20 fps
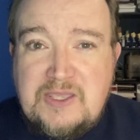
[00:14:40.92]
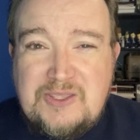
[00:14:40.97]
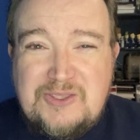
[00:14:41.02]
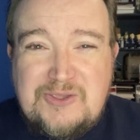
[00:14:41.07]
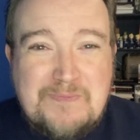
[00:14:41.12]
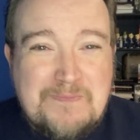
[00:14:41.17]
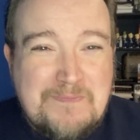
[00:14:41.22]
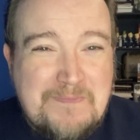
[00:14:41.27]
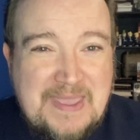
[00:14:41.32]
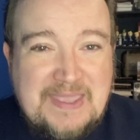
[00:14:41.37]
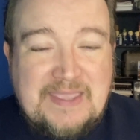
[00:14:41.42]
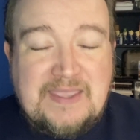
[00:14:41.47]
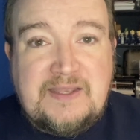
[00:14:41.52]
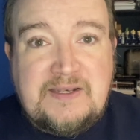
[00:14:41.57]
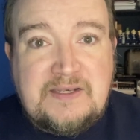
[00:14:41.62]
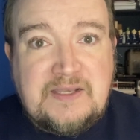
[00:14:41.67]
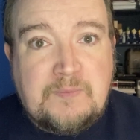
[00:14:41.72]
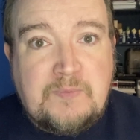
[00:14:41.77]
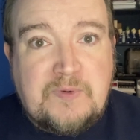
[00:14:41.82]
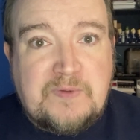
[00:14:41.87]
you may
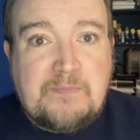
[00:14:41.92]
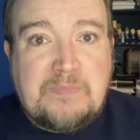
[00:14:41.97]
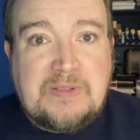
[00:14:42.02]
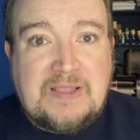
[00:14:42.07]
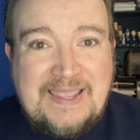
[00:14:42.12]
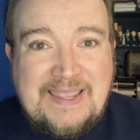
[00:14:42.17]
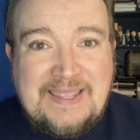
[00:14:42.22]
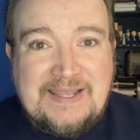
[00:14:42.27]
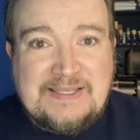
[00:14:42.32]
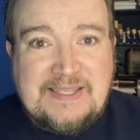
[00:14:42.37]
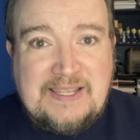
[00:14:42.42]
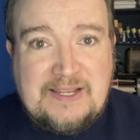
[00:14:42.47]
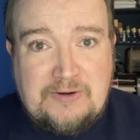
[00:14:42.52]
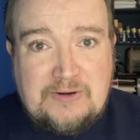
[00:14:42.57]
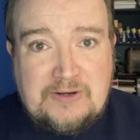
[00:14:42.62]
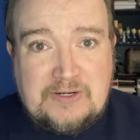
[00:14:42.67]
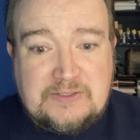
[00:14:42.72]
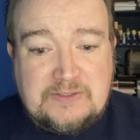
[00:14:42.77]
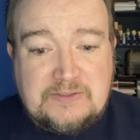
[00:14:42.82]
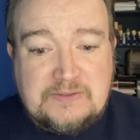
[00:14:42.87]
end up with bland
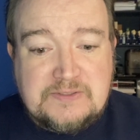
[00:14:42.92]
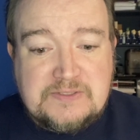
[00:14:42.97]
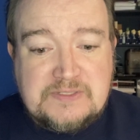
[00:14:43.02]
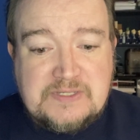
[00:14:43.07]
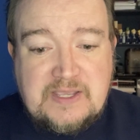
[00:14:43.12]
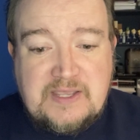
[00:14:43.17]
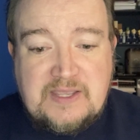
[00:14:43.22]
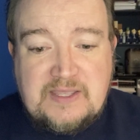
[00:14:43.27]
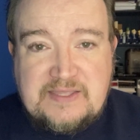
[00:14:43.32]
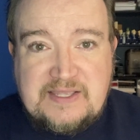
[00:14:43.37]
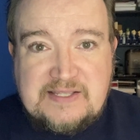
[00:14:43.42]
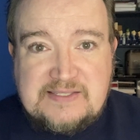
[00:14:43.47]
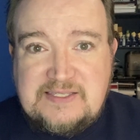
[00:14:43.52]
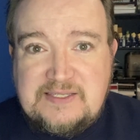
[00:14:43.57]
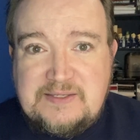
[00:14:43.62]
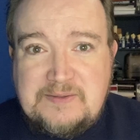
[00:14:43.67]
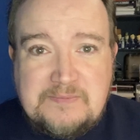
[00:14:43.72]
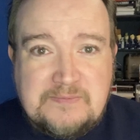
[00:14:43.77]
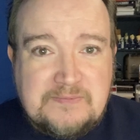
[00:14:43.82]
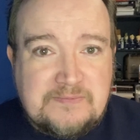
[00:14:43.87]
characters that
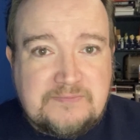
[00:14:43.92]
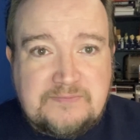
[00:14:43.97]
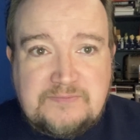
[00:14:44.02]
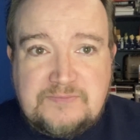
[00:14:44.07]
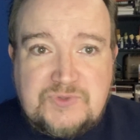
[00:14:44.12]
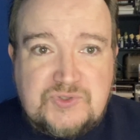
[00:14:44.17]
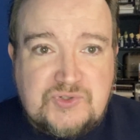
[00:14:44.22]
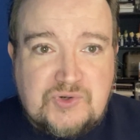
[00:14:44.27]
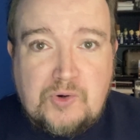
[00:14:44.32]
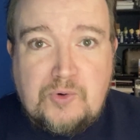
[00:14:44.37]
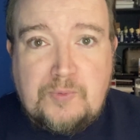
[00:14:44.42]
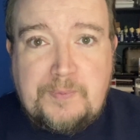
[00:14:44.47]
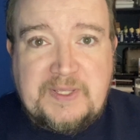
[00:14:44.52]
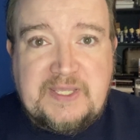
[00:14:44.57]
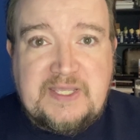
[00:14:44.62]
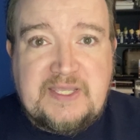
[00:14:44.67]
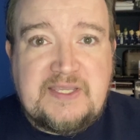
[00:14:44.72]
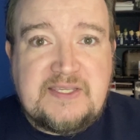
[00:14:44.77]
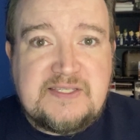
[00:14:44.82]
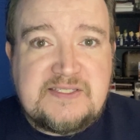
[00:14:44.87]
seem
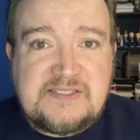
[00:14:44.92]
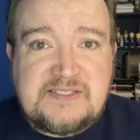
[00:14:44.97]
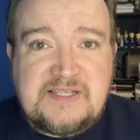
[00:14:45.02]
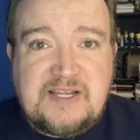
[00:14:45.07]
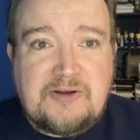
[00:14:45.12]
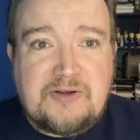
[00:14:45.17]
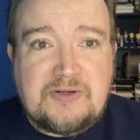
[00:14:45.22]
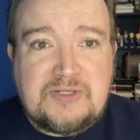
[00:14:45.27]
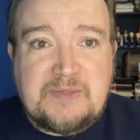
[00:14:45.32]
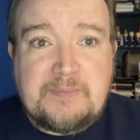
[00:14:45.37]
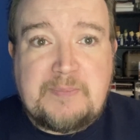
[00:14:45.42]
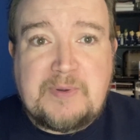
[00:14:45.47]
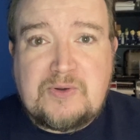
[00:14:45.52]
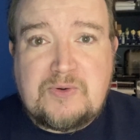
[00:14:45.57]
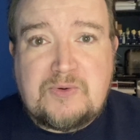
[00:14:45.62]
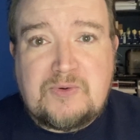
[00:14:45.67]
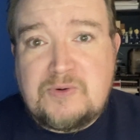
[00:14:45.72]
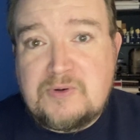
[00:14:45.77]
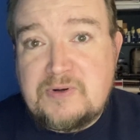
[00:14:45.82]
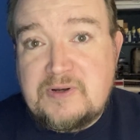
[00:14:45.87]
tropey, stereotypical,
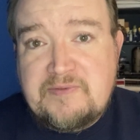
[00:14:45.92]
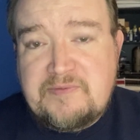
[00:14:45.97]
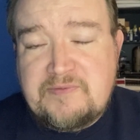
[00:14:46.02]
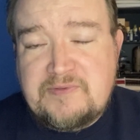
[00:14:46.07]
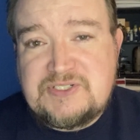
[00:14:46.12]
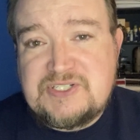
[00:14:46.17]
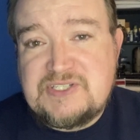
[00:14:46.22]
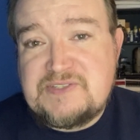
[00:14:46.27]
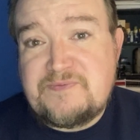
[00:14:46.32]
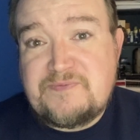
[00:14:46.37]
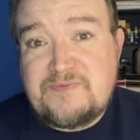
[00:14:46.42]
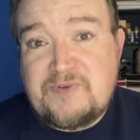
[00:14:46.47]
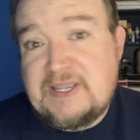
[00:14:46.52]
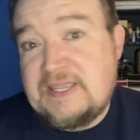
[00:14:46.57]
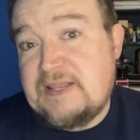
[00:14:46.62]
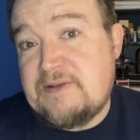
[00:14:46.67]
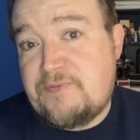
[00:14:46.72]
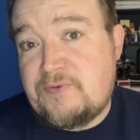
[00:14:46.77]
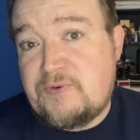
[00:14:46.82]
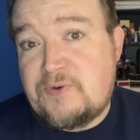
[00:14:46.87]
or even just
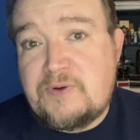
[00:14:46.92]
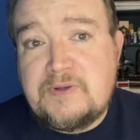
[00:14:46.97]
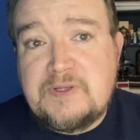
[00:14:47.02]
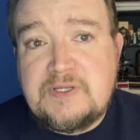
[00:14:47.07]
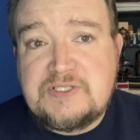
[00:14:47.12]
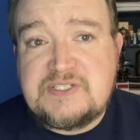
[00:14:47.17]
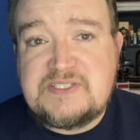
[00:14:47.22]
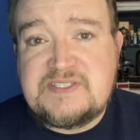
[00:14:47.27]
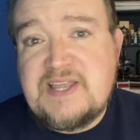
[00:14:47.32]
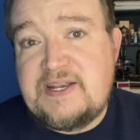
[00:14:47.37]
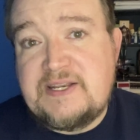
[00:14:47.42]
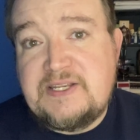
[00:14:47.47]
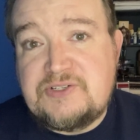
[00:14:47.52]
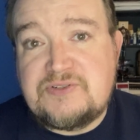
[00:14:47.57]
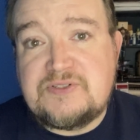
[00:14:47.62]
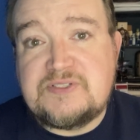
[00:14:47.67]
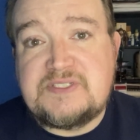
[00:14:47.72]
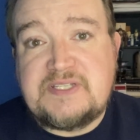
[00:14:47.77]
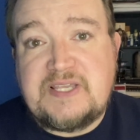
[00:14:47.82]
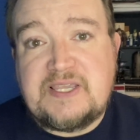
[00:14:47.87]
forgetful, just not
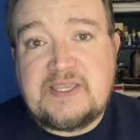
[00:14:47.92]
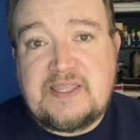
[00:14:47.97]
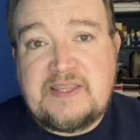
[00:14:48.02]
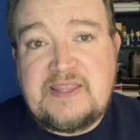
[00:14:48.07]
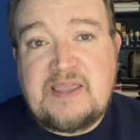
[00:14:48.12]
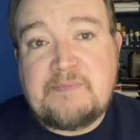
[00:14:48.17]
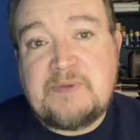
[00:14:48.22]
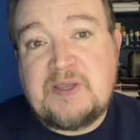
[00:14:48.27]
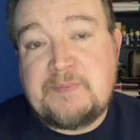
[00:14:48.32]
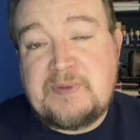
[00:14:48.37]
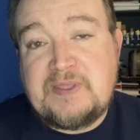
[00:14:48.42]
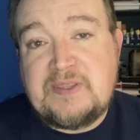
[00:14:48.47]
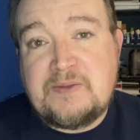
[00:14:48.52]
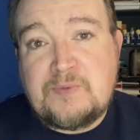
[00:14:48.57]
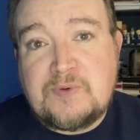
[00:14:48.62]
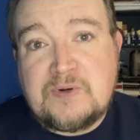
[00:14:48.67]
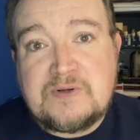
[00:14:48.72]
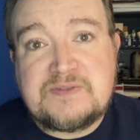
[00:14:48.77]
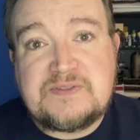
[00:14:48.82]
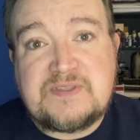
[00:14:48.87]
interesting. And that might be the
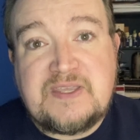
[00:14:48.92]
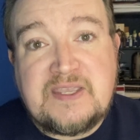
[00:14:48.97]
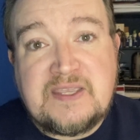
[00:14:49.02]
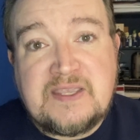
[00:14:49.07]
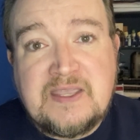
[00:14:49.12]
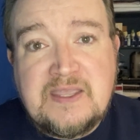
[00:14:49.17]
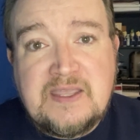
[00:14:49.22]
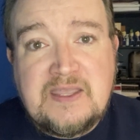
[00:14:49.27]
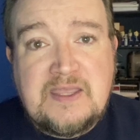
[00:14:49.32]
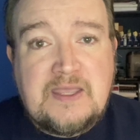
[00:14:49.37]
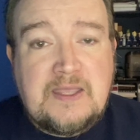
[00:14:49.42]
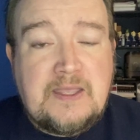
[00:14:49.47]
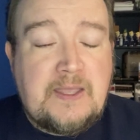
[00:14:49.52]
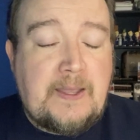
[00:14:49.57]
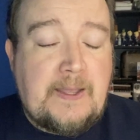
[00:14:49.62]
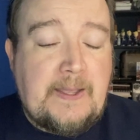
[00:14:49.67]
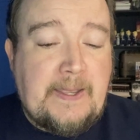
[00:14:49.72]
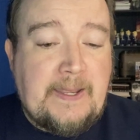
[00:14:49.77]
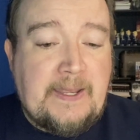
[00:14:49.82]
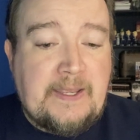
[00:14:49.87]
worst thing.
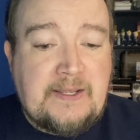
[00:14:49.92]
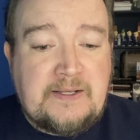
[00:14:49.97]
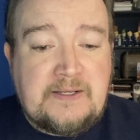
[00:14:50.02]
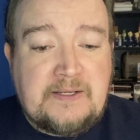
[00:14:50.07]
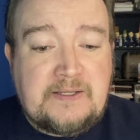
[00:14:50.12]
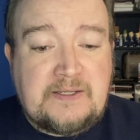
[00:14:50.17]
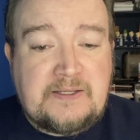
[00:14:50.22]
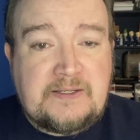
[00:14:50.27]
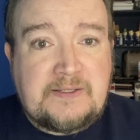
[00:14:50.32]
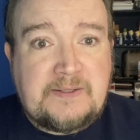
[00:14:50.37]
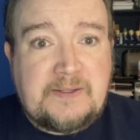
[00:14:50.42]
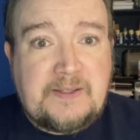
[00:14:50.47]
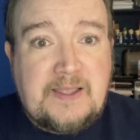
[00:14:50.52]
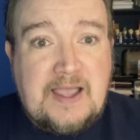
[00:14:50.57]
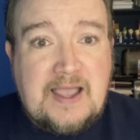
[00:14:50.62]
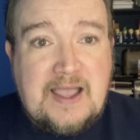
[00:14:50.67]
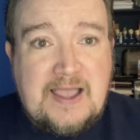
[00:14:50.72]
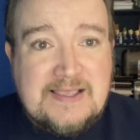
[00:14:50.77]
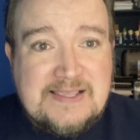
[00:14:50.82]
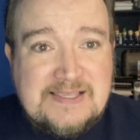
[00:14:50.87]
And
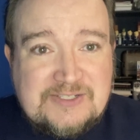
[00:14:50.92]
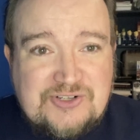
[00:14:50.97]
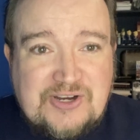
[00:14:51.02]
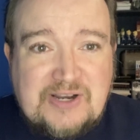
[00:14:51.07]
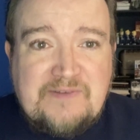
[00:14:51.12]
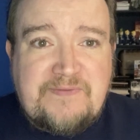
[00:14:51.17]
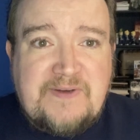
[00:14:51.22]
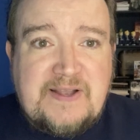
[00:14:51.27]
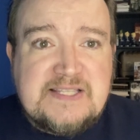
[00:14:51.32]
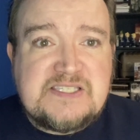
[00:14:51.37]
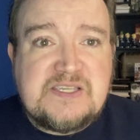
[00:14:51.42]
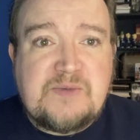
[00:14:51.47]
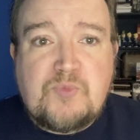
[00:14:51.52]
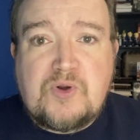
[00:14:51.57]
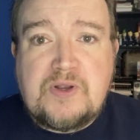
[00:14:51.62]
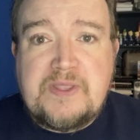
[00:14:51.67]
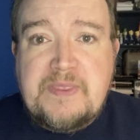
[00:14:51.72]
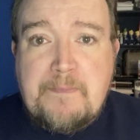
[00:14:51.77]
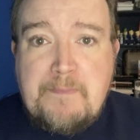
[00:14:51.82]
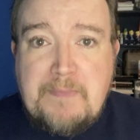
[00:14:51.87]
try to find
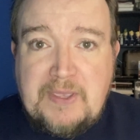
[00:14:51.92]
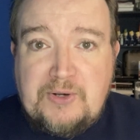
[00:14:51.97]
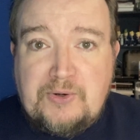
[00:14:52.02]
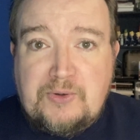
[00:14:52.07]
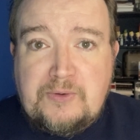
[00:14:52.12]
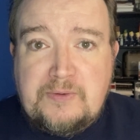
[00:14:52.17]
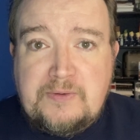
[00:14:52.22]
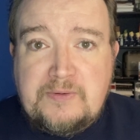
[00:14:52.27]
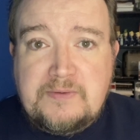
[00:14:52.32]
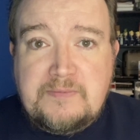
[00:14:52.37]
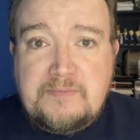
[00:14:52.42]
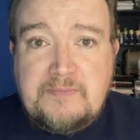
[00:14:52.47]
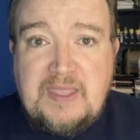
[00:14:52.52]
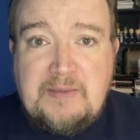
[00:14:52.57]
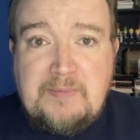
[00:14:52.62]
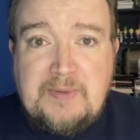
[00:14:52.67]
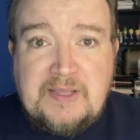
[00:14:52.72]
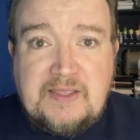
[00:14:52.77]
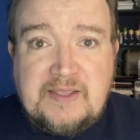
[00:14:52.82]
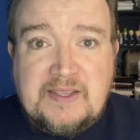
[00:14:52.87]
somewhere in the middle,
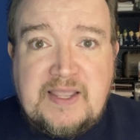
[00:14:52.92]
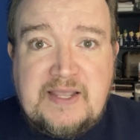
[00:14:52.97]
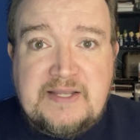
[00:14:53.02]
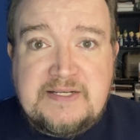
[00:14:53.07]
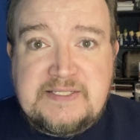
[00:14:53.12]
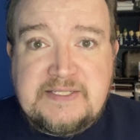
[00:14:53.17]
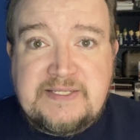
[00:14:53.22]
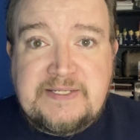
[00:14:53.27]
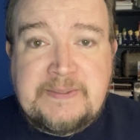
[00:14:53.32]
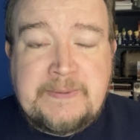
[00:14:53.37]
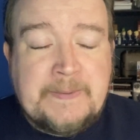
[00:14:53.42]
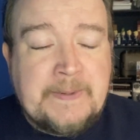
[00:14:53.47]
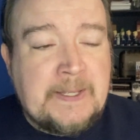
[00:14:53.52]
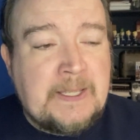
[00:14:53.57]
maybe like I did.